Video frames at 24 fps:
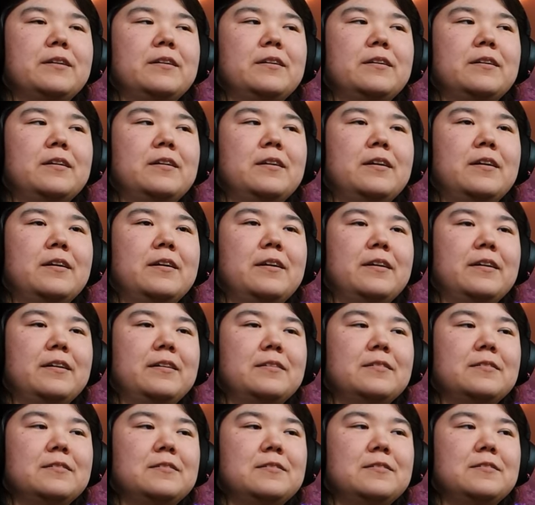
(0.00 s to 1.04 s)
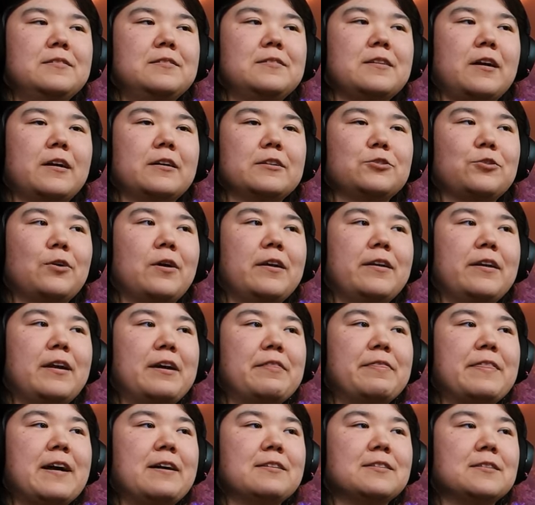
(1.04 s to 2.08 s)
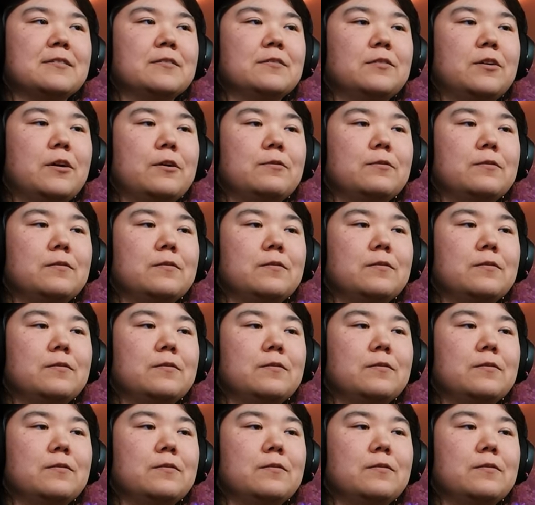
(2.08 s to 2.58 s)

Making a Suckatron 9000 goat.